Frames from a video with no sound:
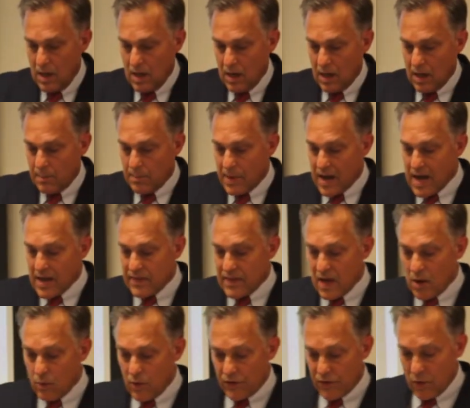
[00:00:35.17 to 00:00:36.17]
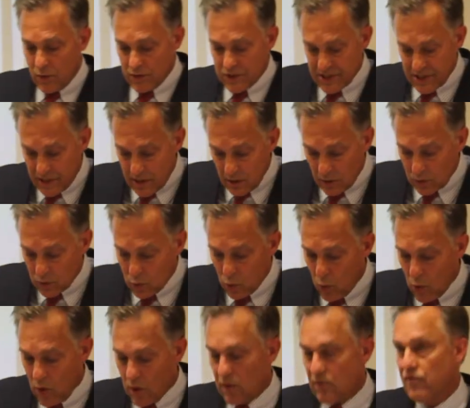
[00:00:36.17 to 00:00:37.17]
Combine that with a skilled
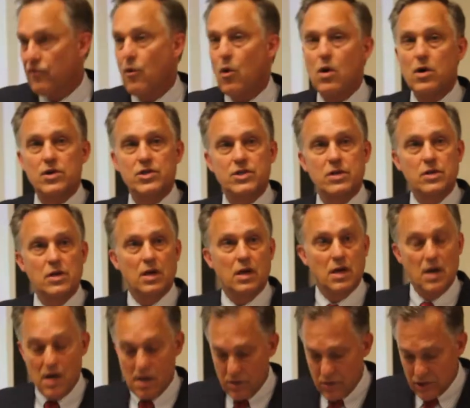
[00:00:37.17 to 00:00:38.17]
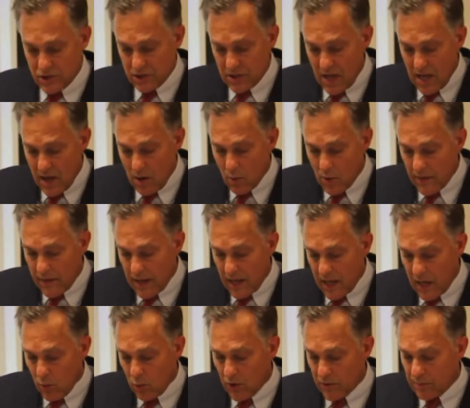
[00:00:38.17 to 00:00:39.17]
workforce and you can understand why the
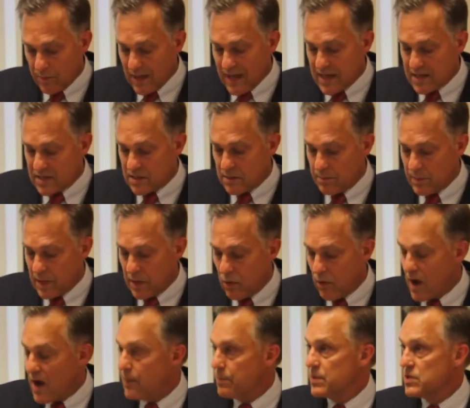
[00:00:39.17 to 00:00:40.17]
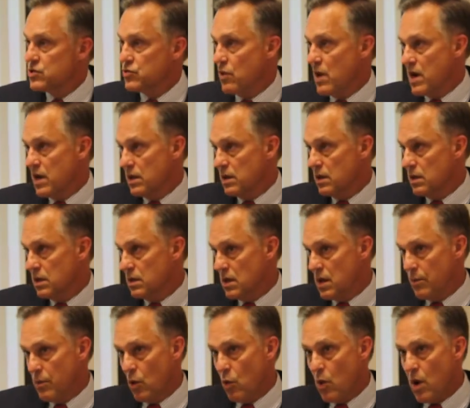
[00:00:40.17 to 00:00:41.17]
Hayworth plants in Big Rapids rank
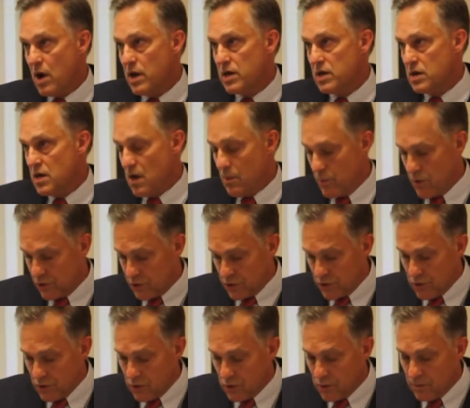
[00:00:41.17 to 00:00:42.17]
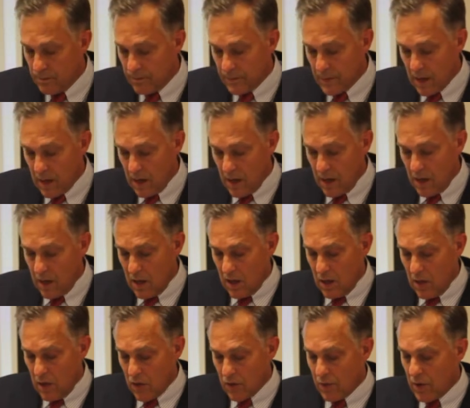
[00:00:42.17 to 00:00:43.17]
number 1 and number 2
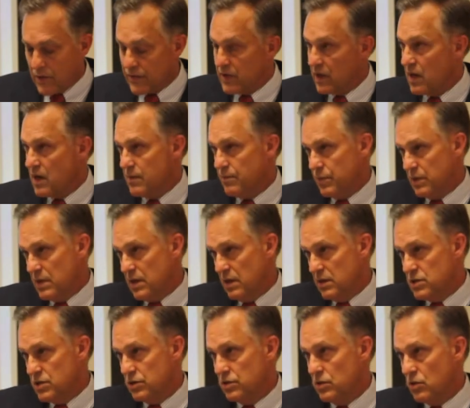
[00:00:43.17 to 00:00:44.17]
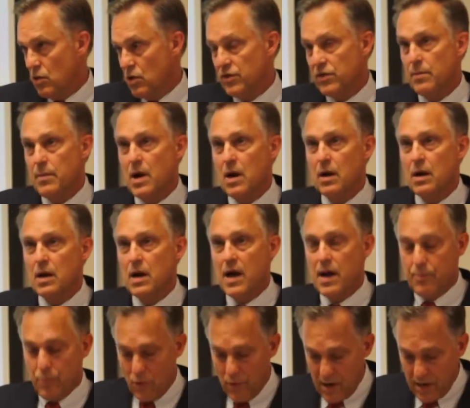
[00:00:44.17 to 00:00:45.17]
throughout the company's North American
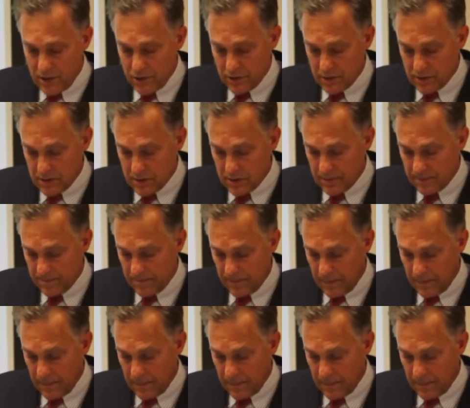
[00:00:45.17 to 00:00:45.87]
operations.